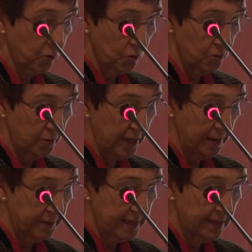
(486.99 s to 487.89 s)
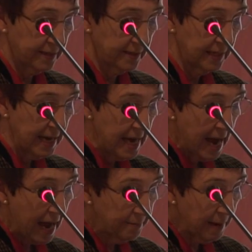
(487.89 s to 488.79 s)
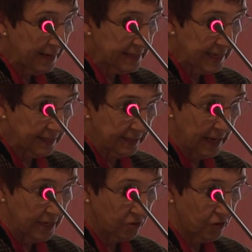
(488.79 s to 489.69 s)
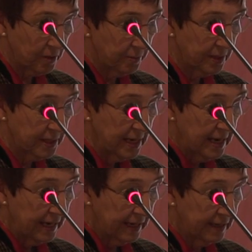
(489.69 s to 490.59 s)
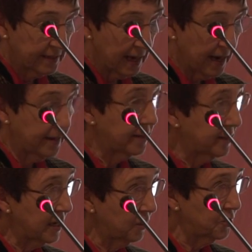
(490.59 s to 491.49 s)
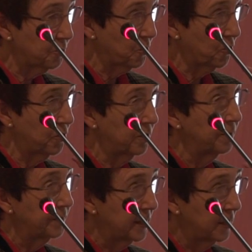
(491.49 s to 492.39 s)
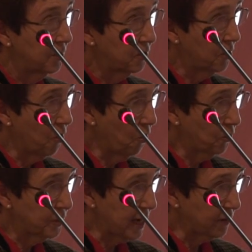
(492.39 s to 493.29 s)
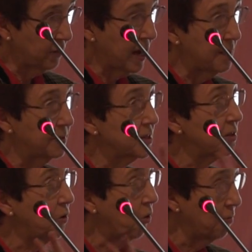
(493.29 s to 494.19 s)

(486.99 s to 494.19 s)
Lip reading: autoimmune hepatitis. And my second-line treatment is either cyclosporin or tacrolimus or